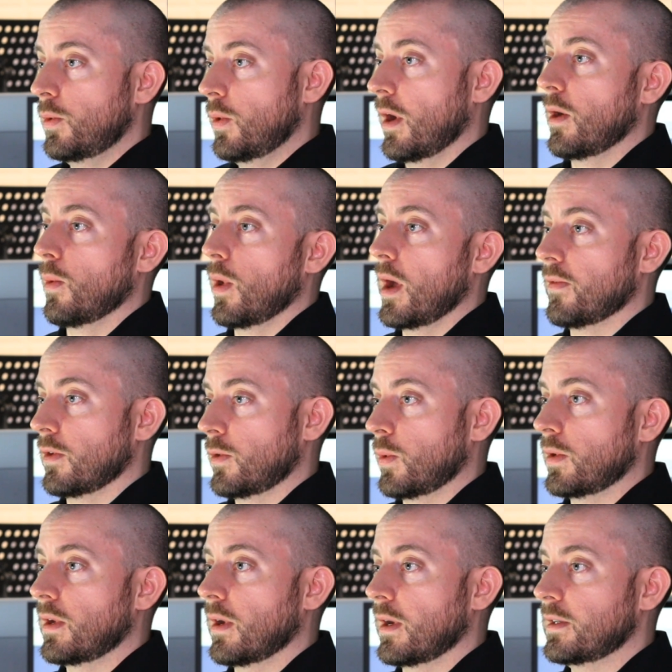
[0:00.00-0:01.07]
to Ironwave
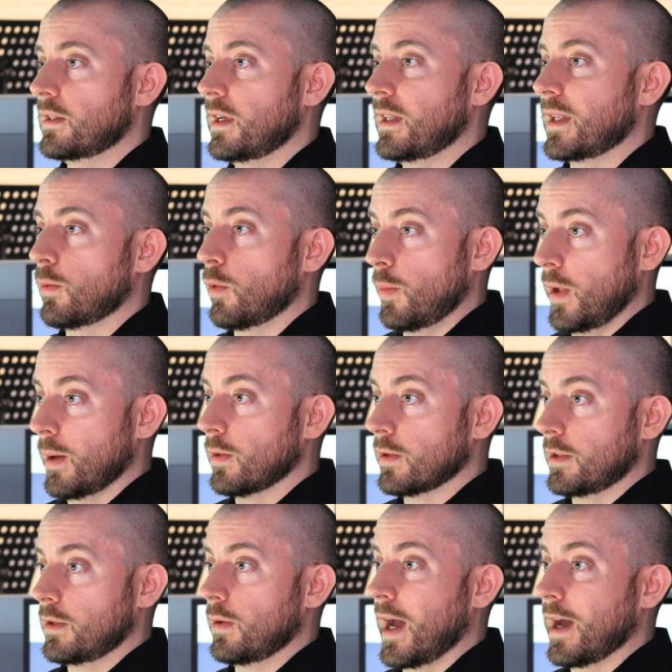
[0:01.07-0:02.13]
in 2019 that will be
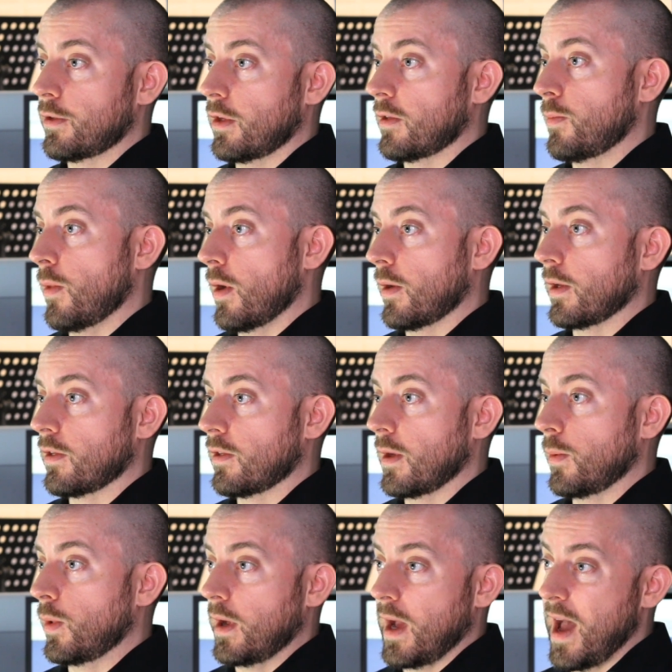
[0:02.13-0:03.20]
able to access
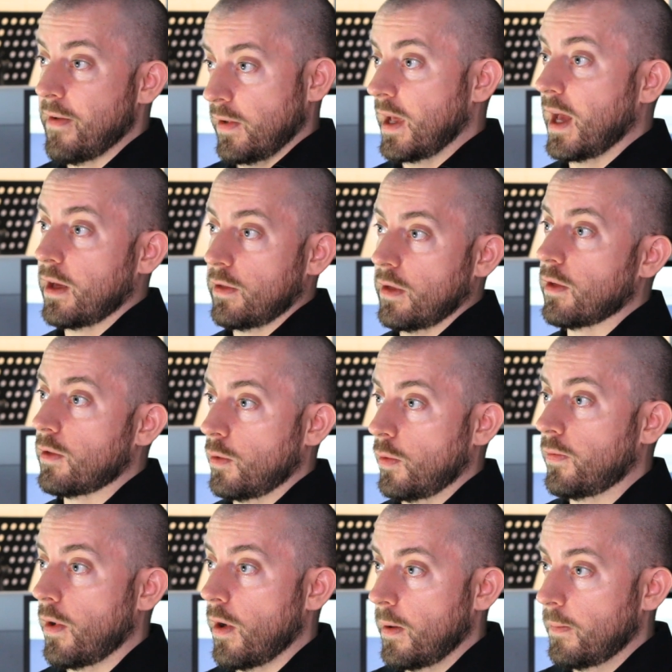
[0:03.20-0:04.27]
markets that we haven't accessed
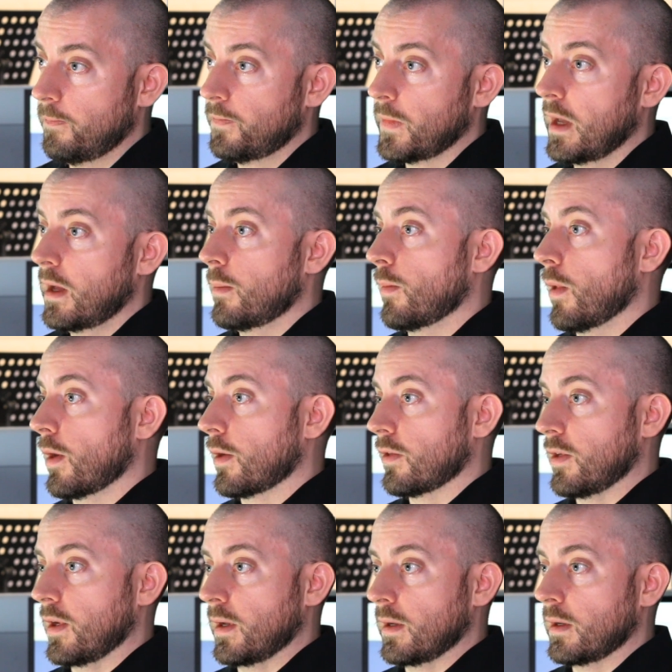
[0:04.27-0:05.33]
so far.
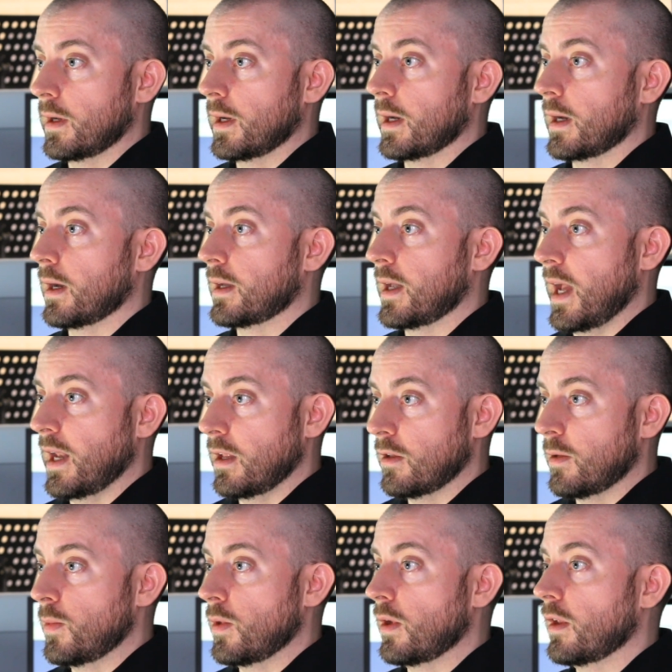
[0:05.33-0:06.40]
Markets in
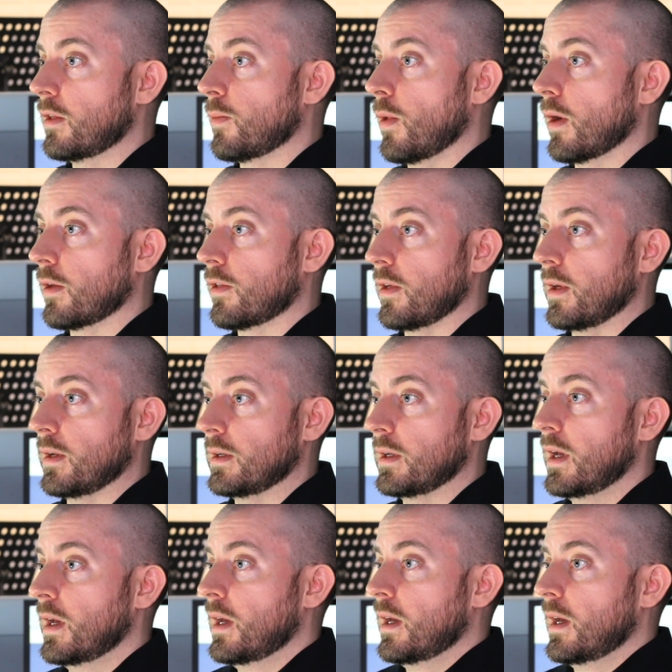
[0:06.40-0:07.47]
Acadian communities, markets
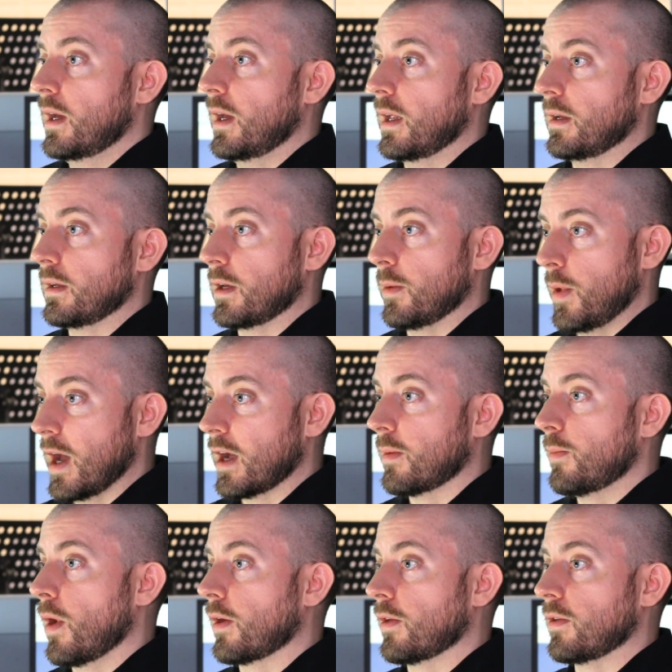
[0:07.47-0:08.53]
in
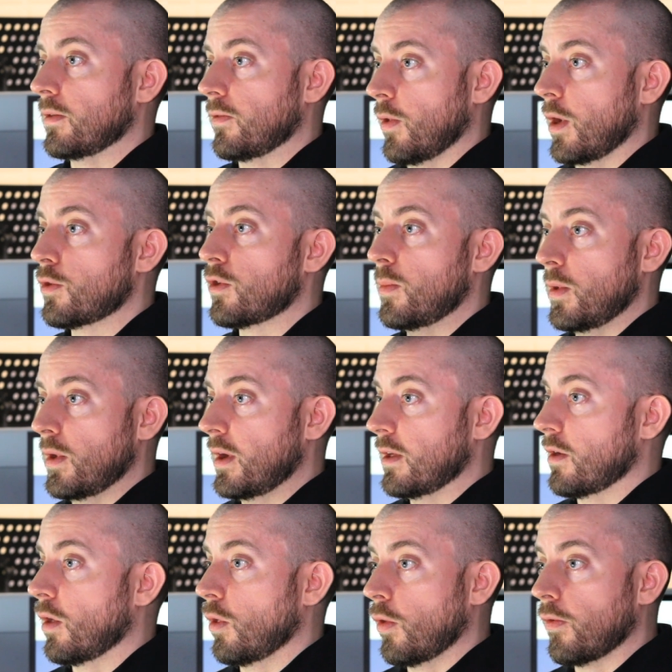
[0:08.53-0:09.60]
Quebec, markets in French
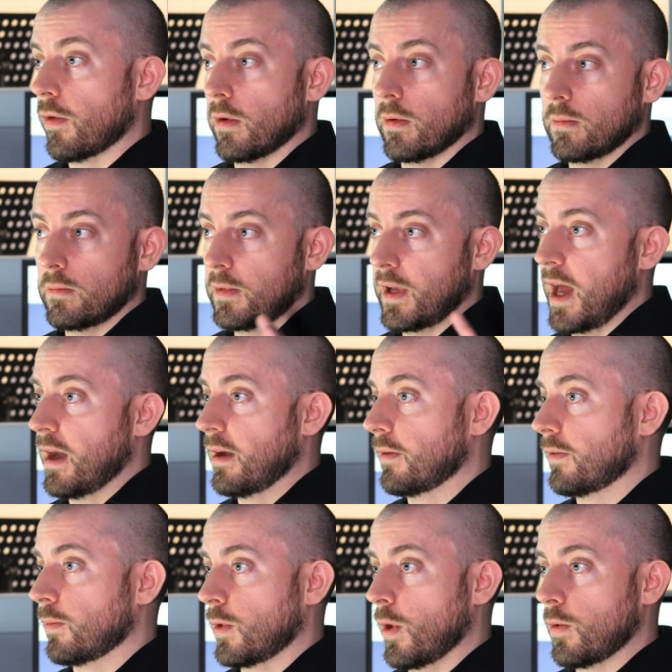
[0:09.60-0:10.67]
communities all over
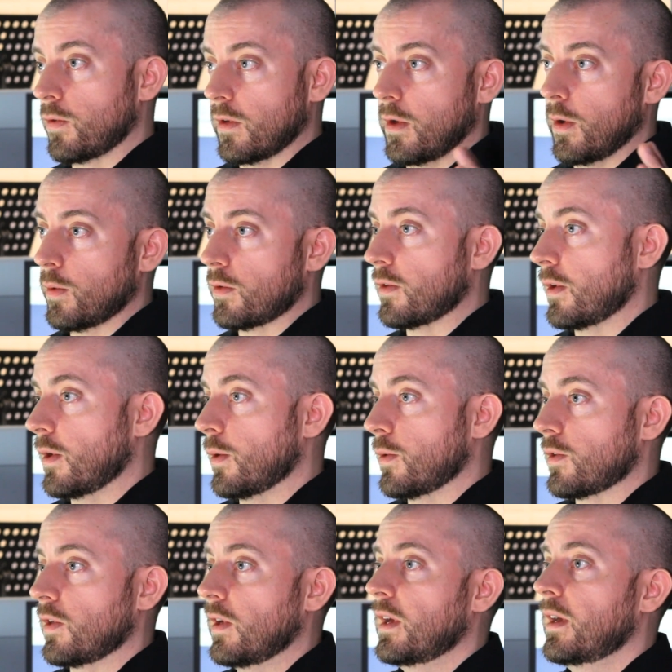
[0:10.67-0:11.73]
Canada from coast to coast to
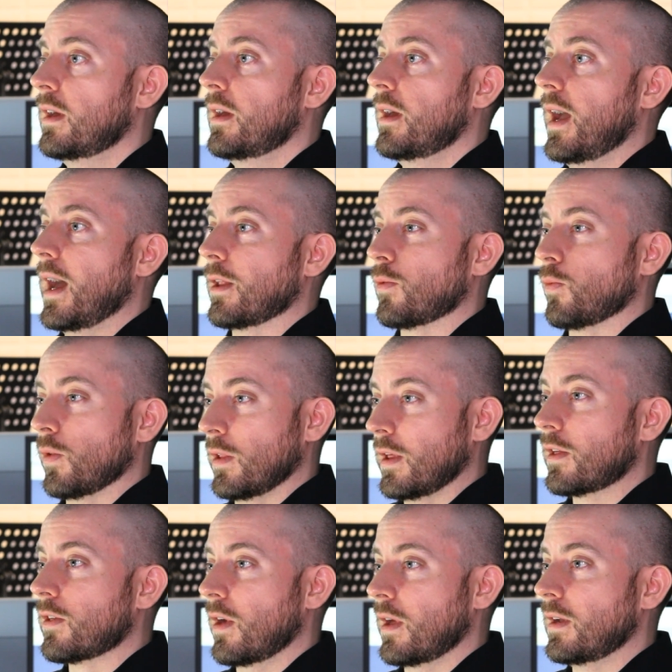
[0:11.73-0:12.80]
coast. And it's
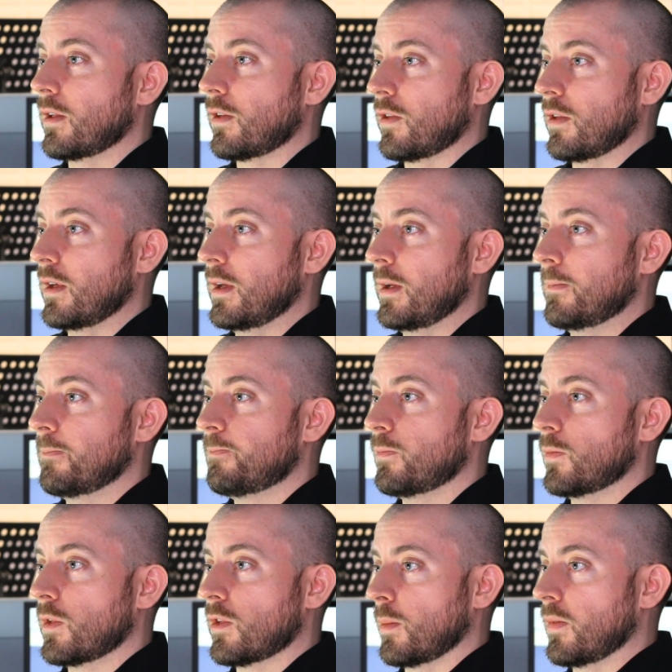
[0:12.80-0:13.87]
really exciting to see
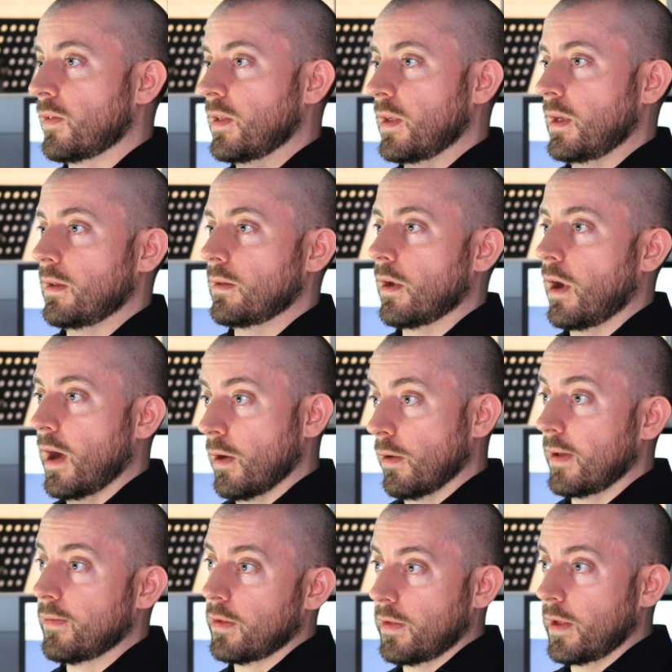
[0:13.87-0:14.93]
some of the higher